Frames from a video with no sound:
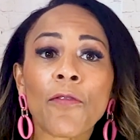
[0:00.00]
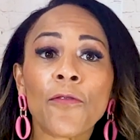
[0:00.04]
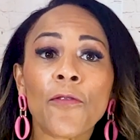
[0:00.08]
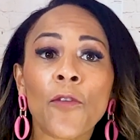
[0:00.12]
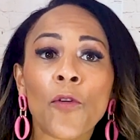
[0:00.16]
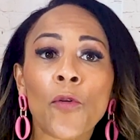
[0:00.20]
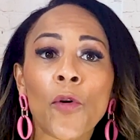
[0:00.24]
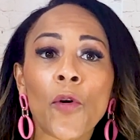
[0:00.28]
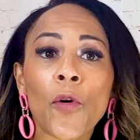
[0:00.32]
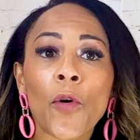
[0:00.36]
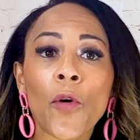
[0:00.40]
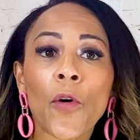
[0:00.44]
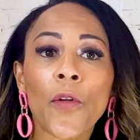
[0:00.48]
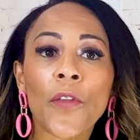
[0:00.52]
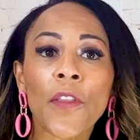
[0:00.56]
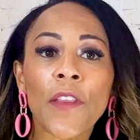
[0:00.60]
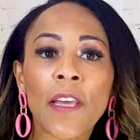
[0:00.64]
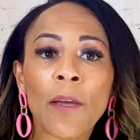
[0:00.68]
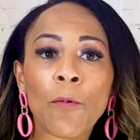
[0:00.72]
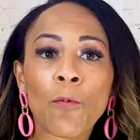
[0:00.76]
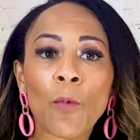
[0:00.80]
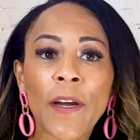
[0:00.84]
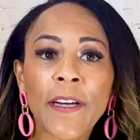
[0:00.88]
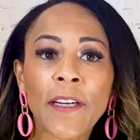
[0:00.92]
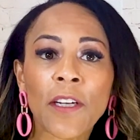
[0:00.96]
for
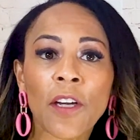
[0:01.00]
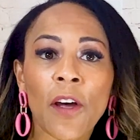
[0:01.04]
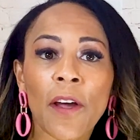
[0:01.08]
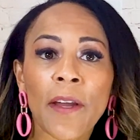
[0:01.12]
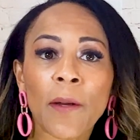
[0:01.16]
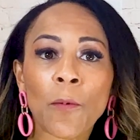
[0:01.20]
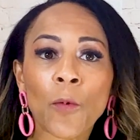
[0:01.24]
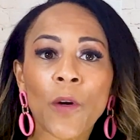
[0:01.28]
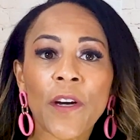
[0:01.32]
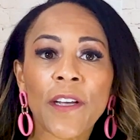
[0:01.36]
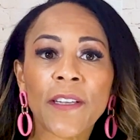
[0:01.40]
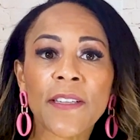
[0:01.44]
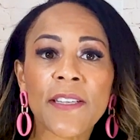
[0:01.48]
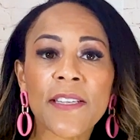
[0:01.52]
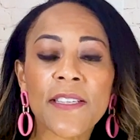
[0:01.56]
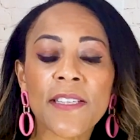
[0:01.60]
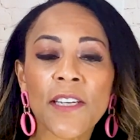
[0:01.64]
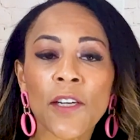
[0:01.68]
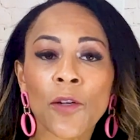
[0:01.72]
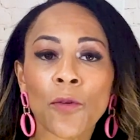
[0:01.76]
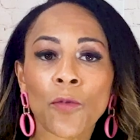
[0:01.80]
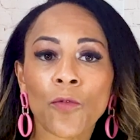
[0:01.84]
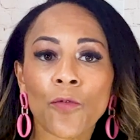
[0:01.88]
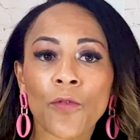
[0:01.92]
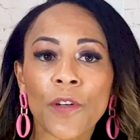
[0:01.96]
the 191
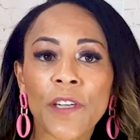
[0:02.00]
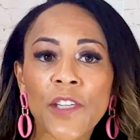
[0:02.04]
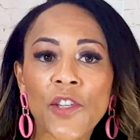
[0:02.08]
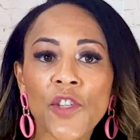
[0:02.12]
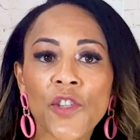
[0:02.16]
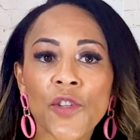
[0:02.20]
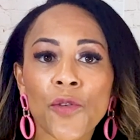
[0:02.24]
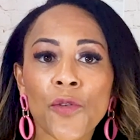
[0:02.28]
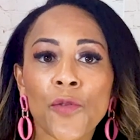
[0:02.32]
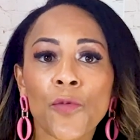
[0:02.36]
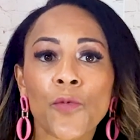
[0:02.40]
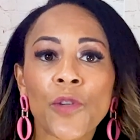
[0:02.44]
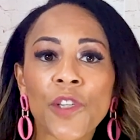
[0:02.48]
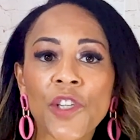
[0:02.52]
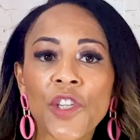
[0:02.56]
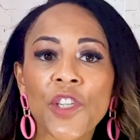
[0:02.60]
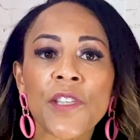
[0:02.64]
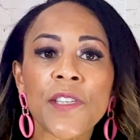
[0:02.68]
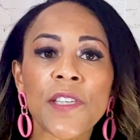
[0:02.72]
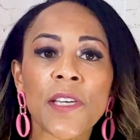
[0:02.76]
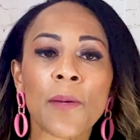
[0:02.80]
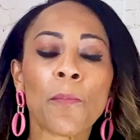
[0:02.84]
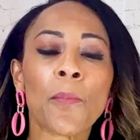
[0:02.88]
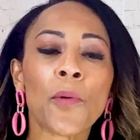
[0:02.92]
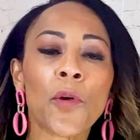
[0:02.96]
skilled regional, which
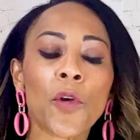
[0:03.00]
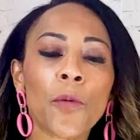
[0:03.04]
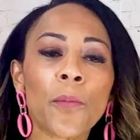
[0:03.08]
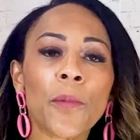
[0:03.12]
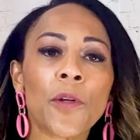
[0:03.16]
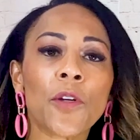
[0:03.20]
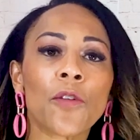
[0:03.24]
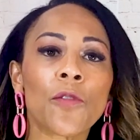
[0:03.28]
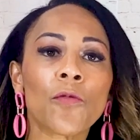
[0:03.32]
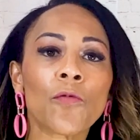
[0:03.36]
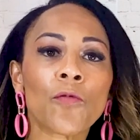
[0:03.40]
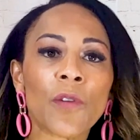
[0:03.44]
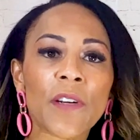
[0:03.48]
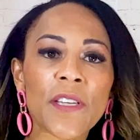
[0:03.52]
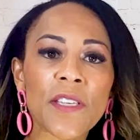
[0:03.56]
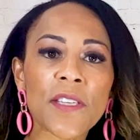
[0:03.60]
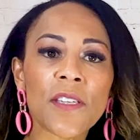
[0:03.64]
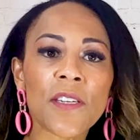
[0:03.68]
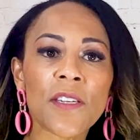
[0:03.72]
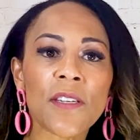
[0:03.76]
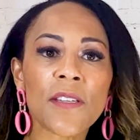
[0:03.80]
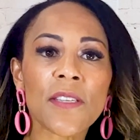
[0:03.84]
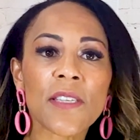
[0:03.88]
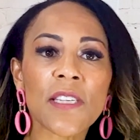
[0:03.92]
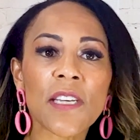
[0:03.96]
is a permanent
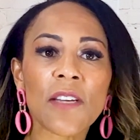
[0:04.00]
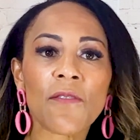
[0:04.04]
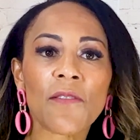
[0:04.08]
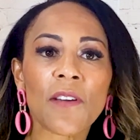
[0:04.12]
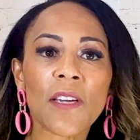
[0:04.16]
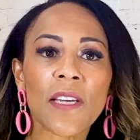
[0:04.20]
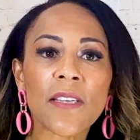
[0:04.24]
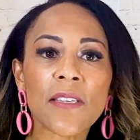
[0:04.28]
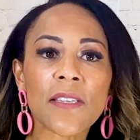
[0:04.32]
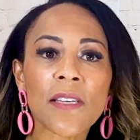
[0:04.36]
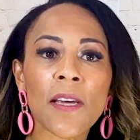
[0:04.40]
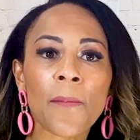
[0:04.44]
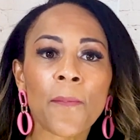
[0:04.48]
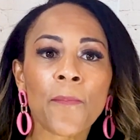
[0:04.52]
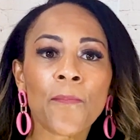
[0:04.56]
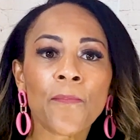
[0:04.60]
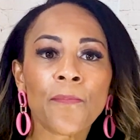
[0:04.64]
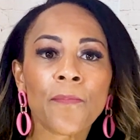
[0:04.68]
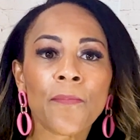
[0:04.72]
residency visa.